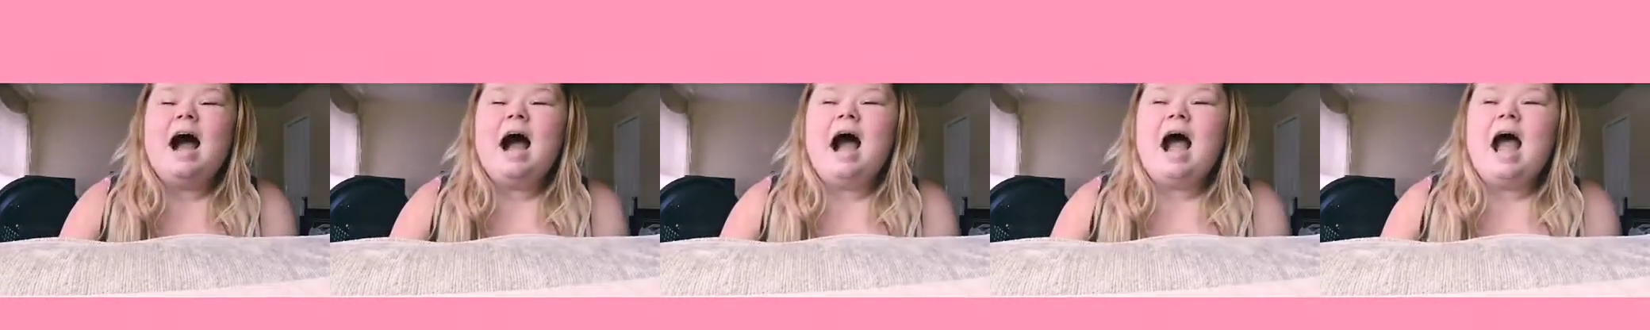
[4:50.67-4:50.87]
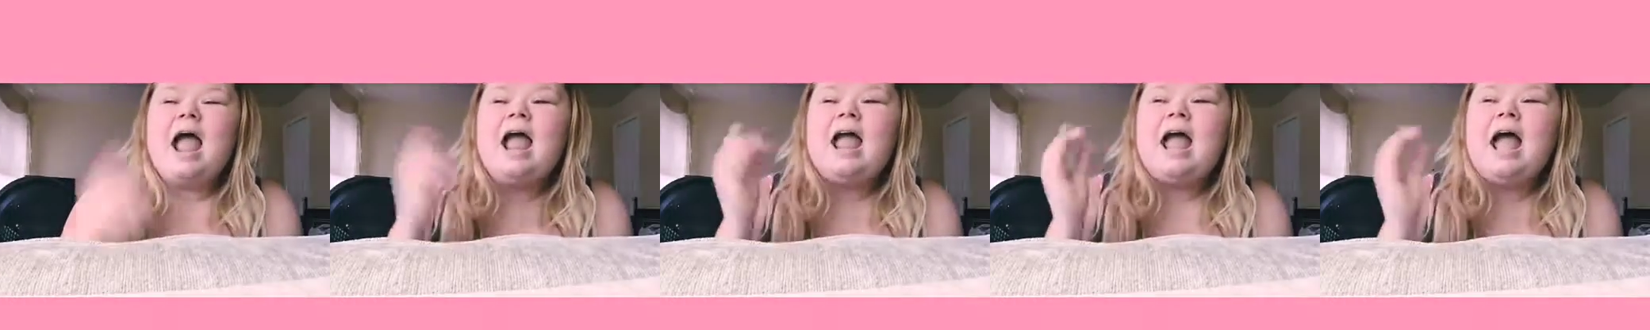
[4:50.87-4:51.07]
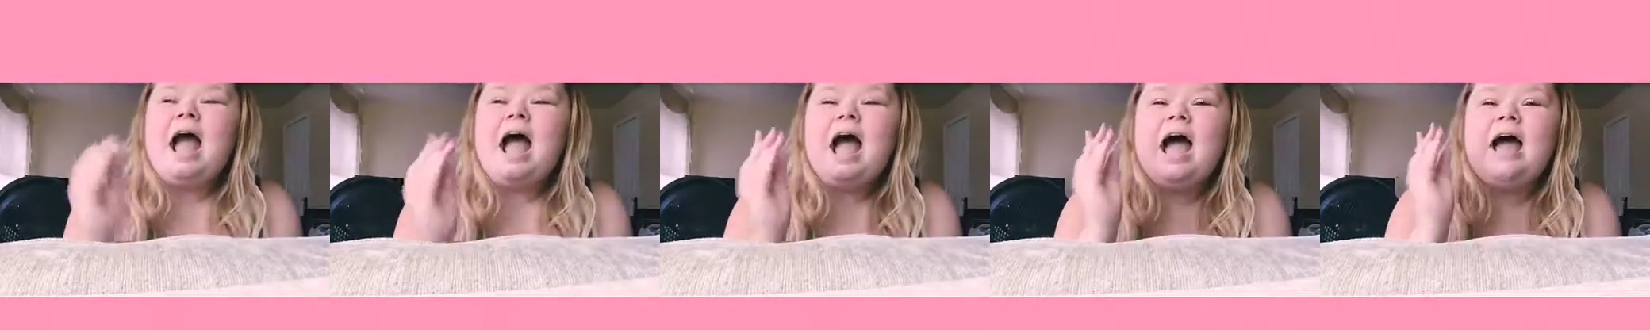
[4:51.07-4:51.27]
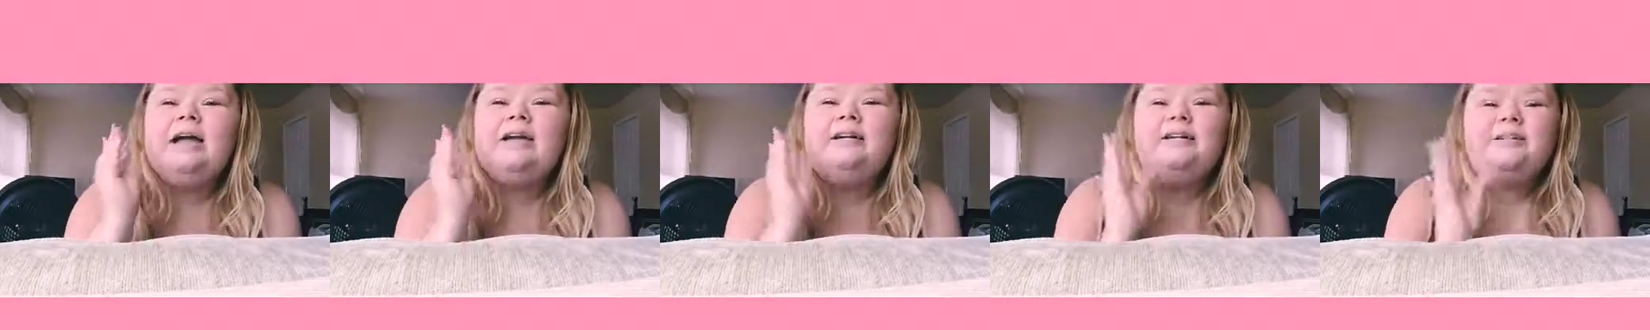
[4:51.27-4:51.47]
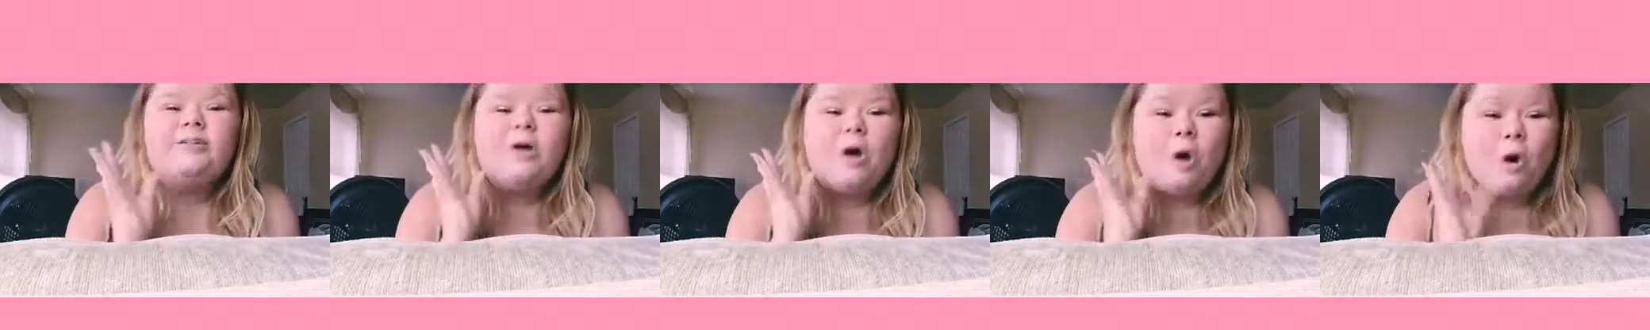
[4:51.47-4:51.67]
I
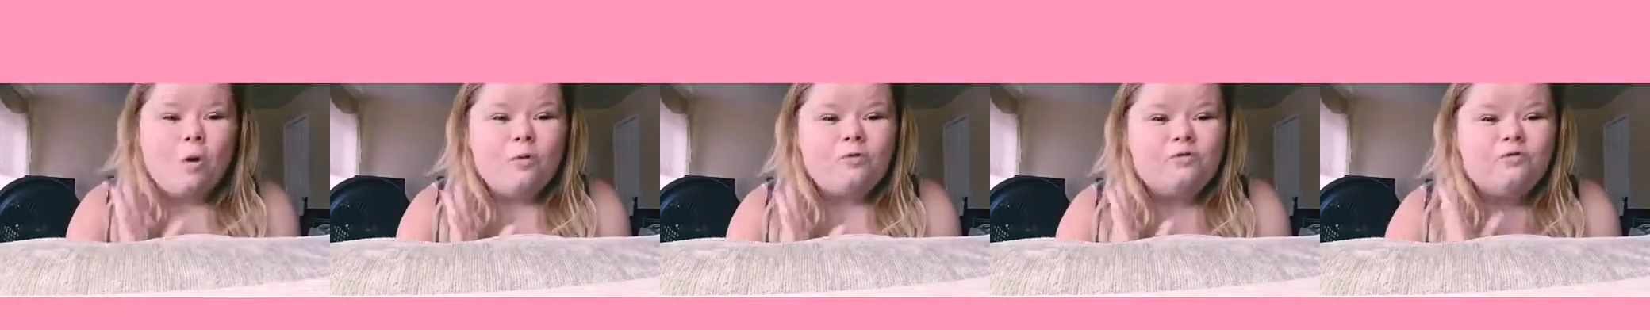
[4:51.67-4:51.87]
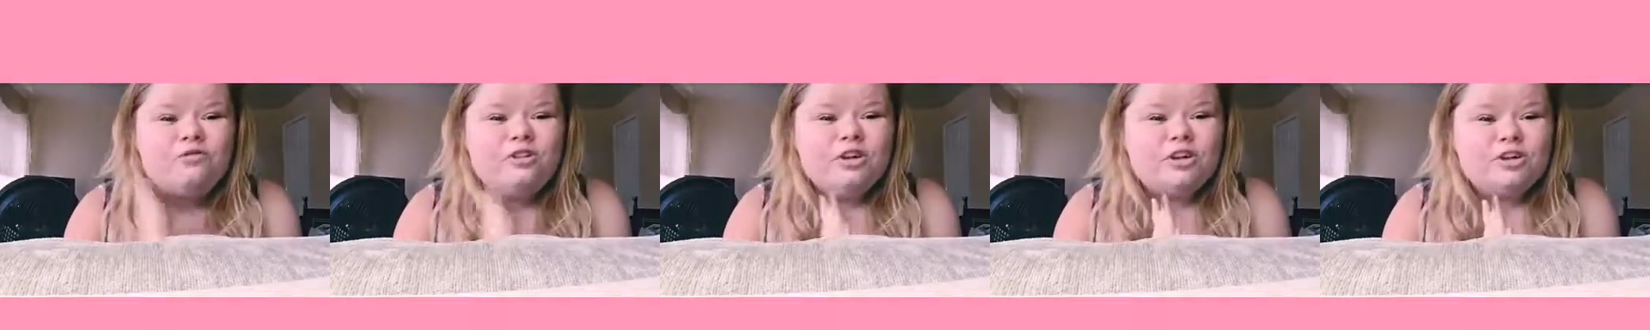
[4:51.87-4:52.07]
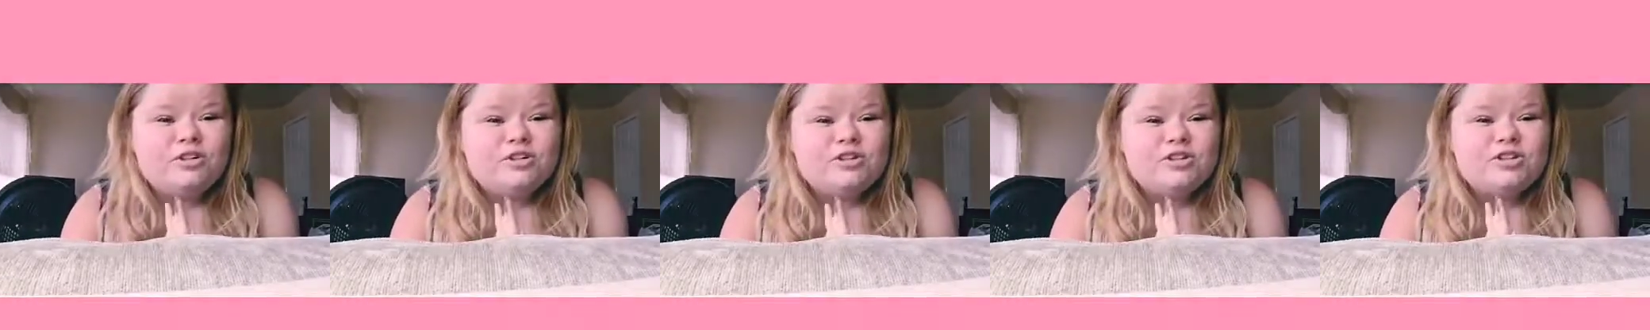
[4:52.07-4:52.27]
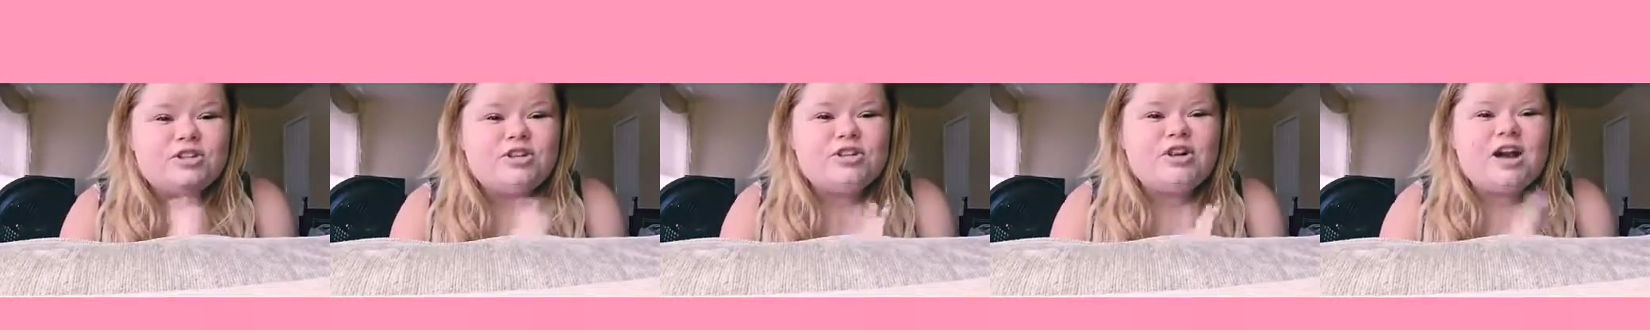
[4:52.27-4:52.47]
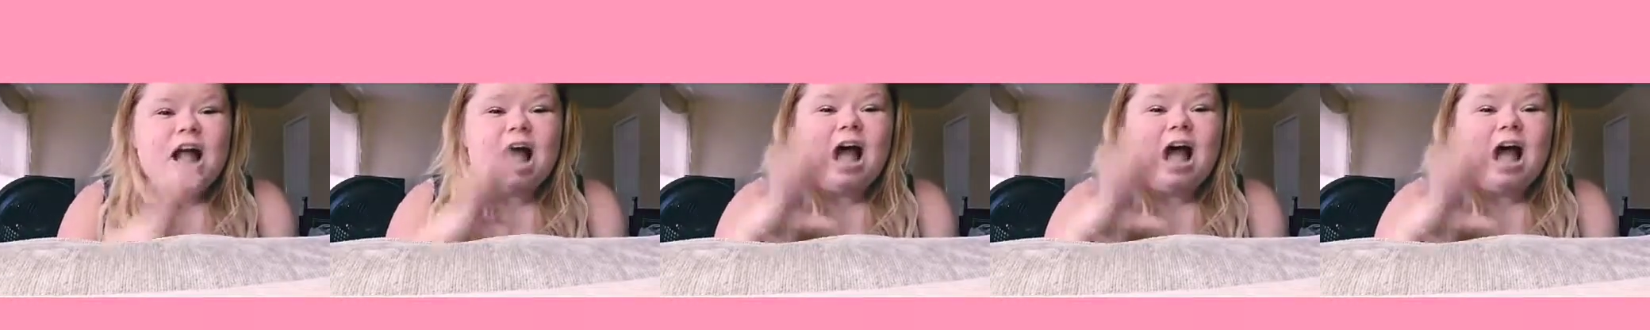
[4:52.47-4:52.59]
had no filter.